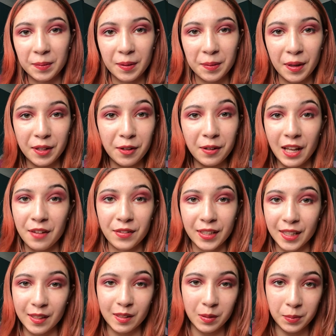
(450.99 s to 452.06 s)
I don't have any
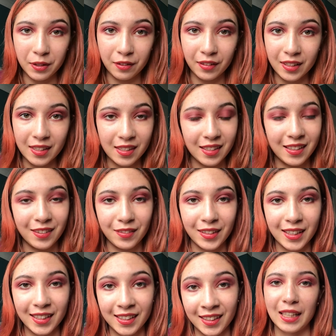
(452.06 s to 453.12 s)
experience in it
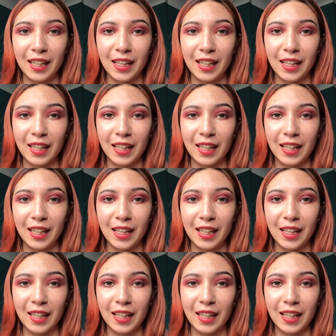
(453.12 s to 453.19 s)
really.